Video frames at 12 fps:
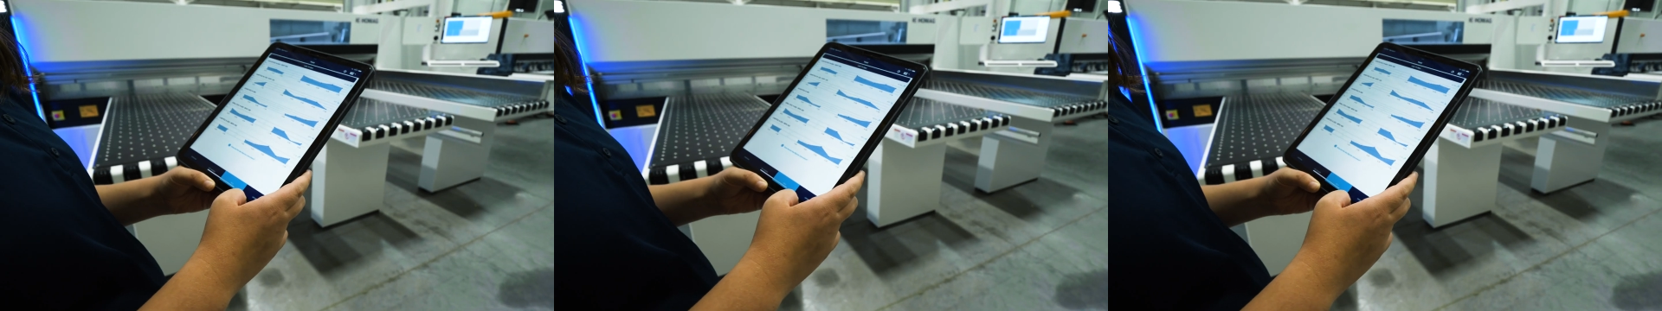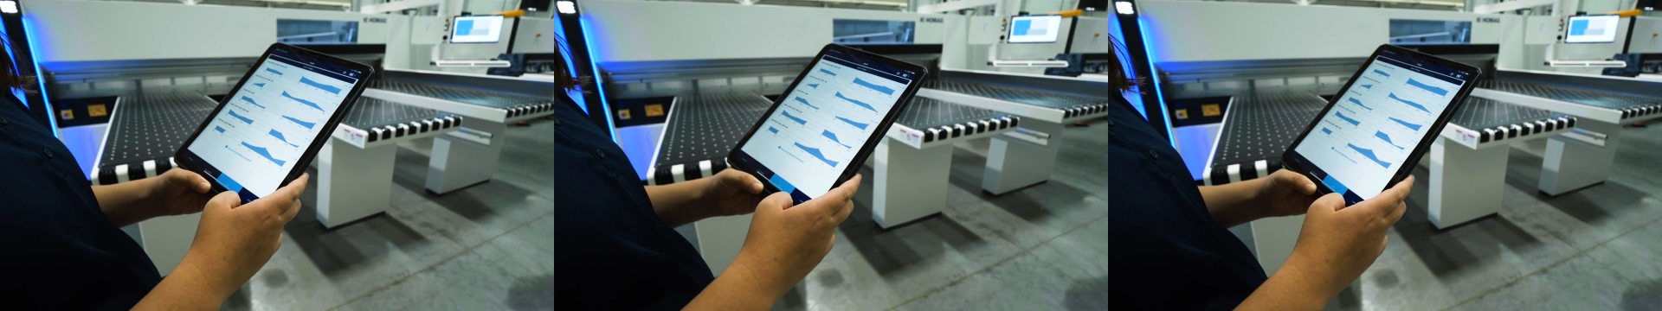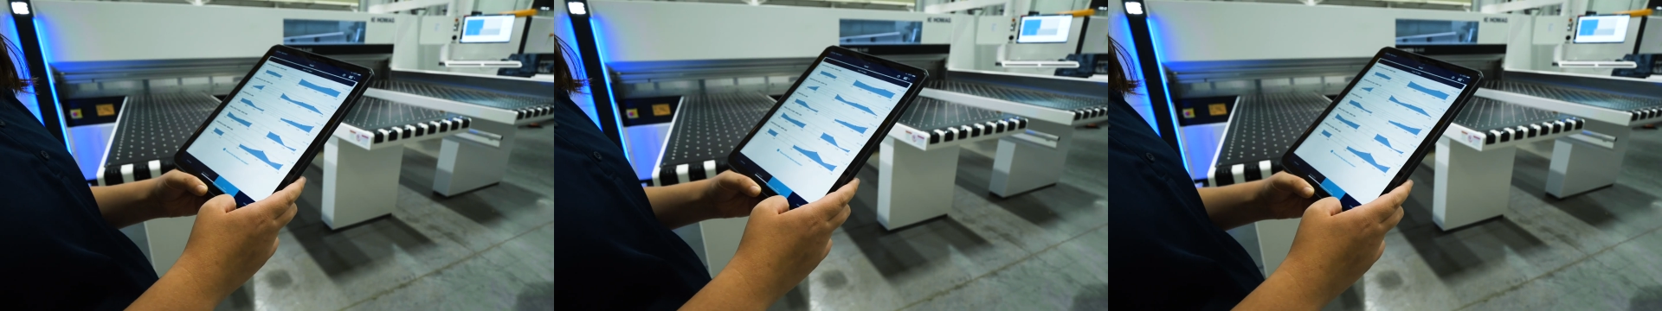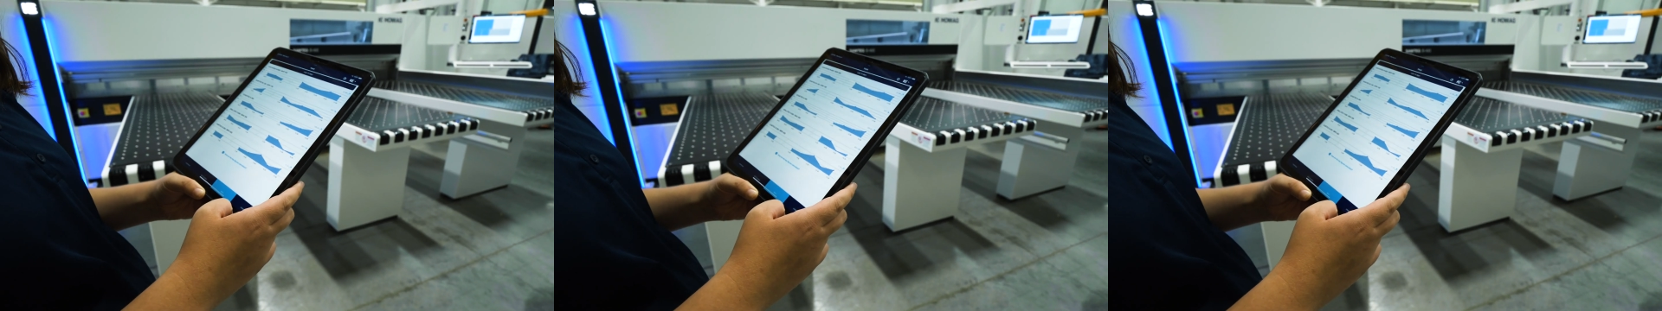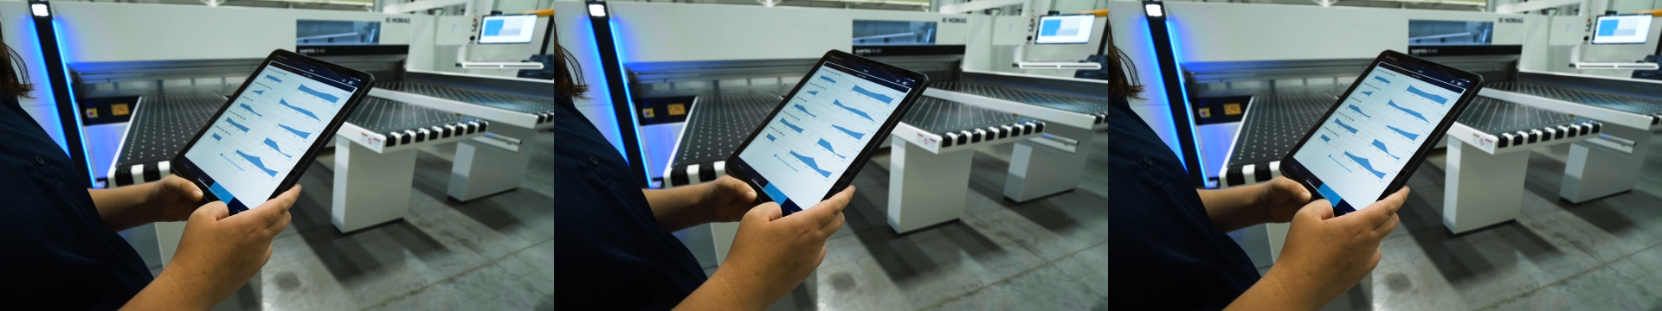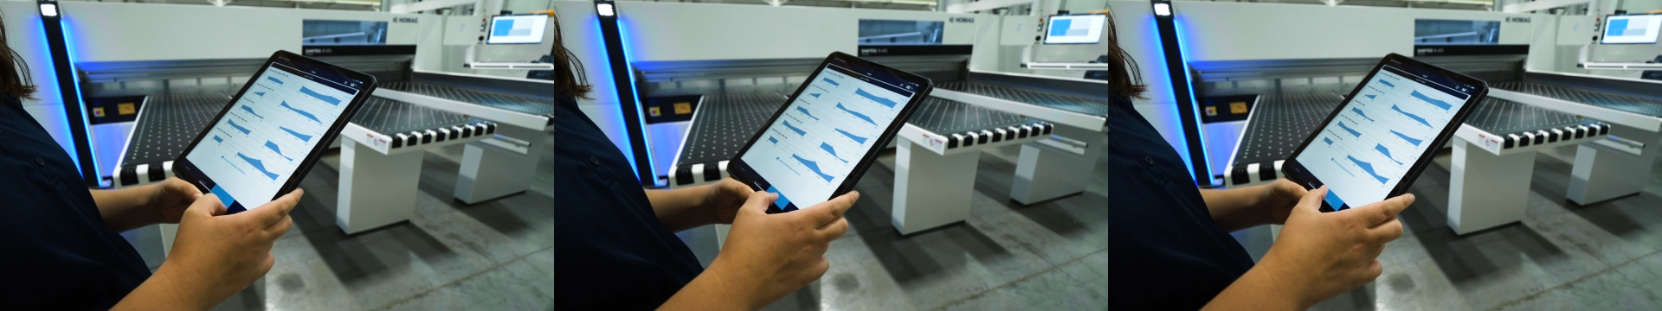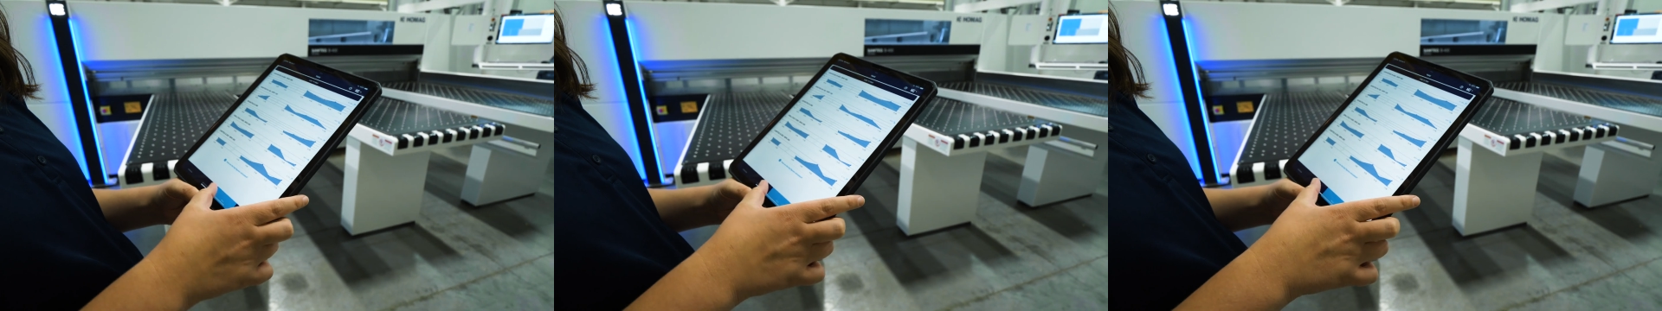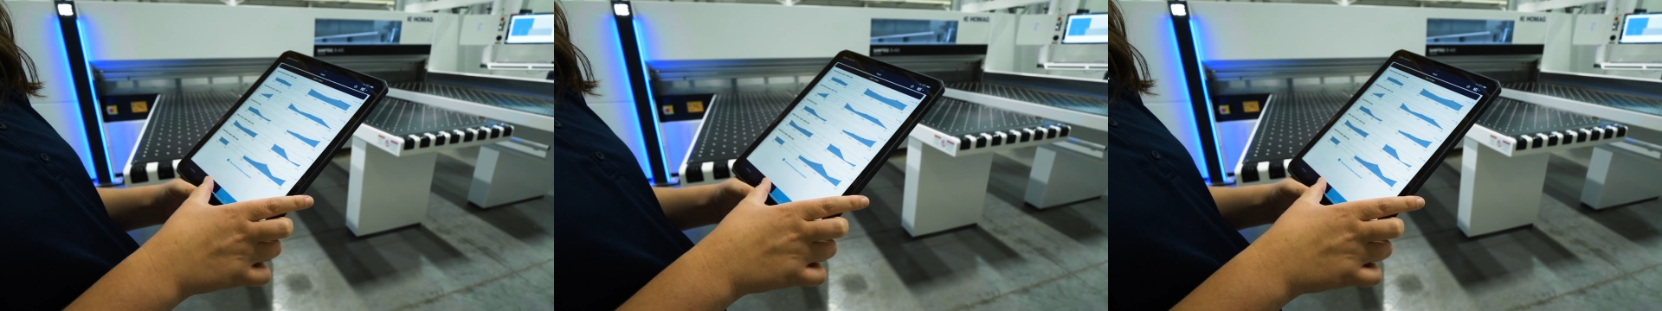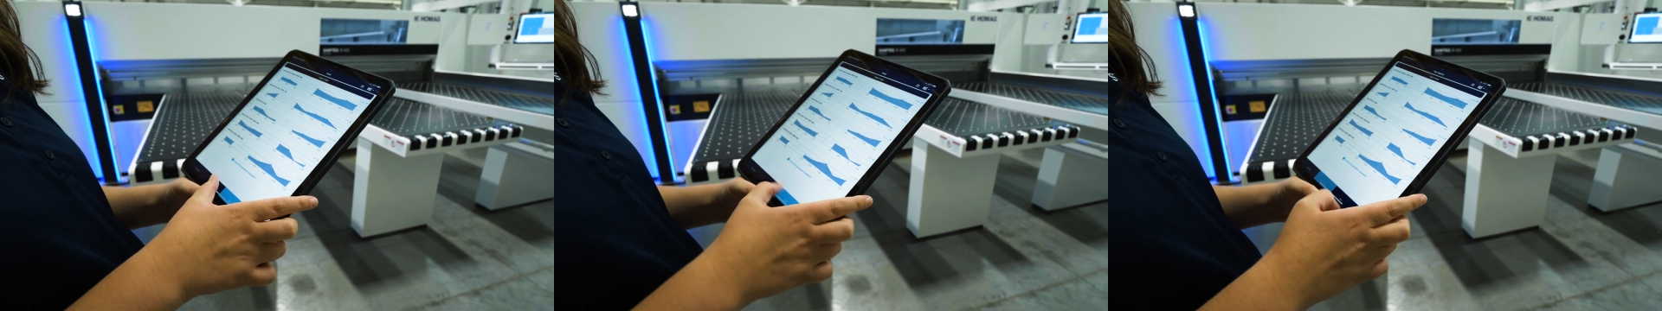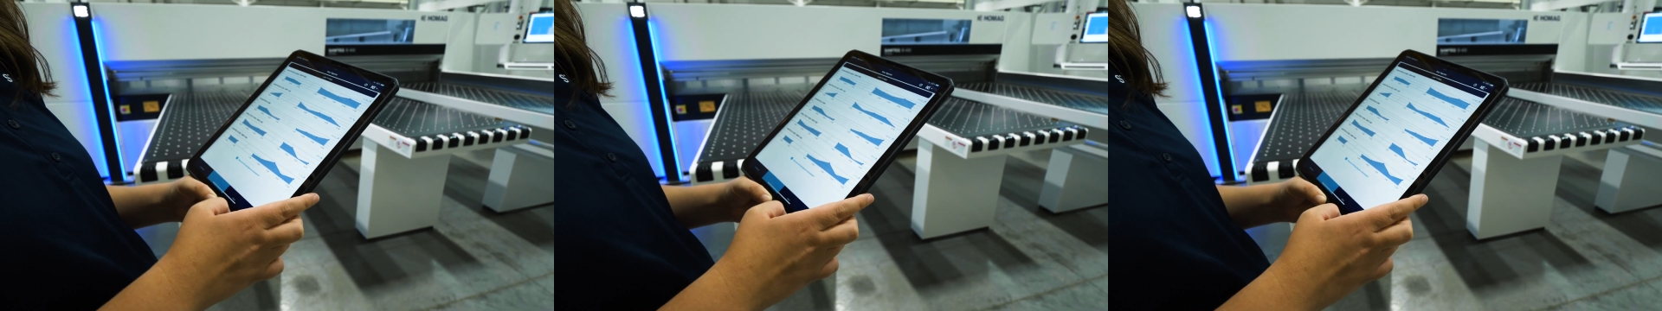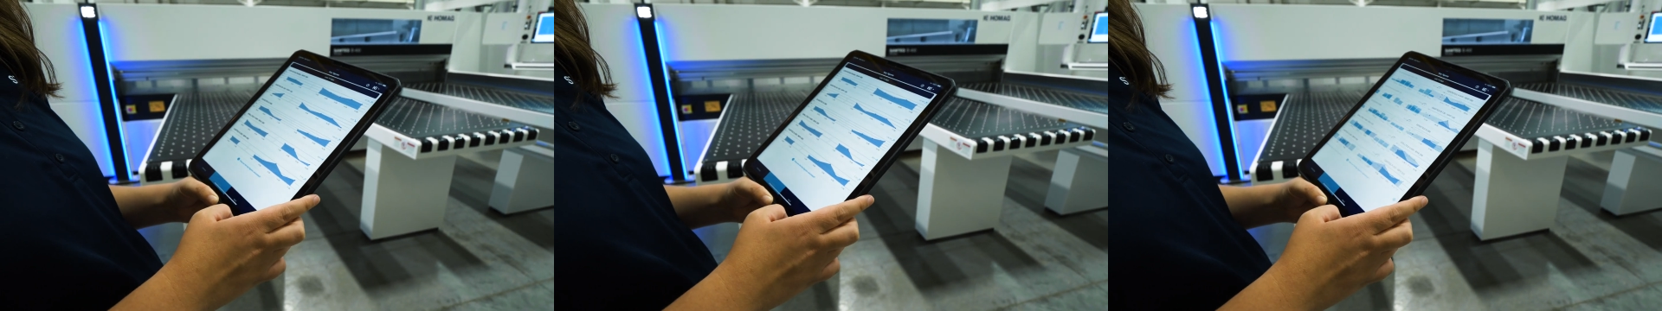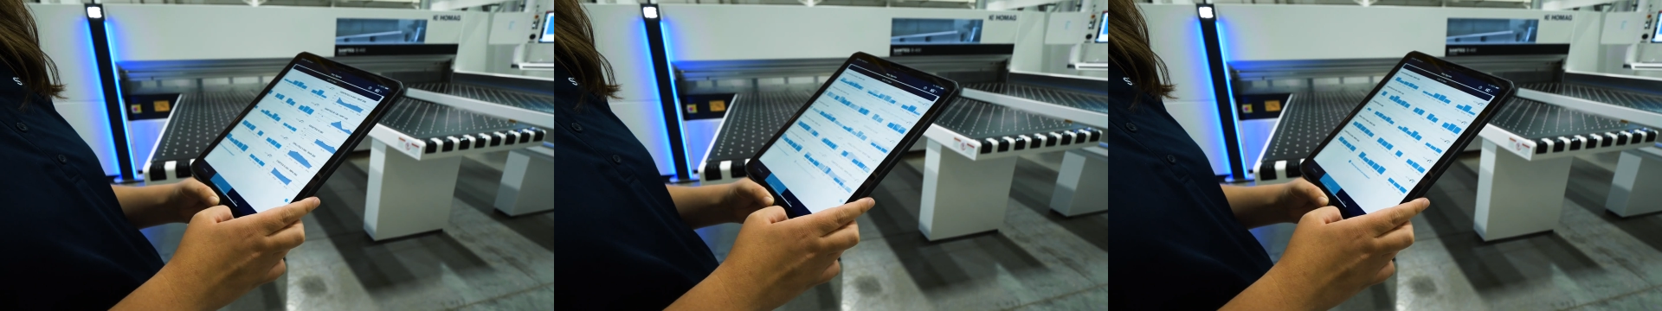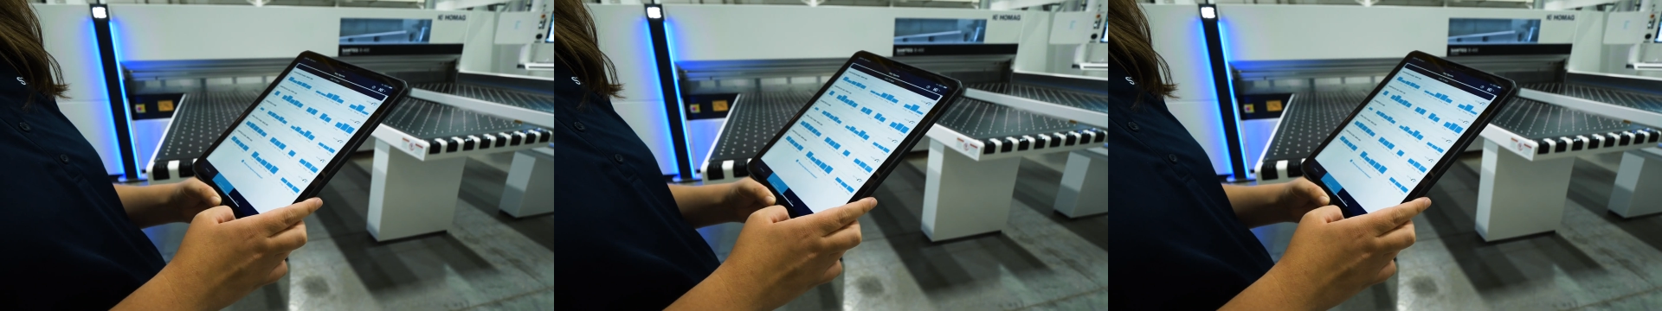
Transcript: Nobody's mouth can be seen.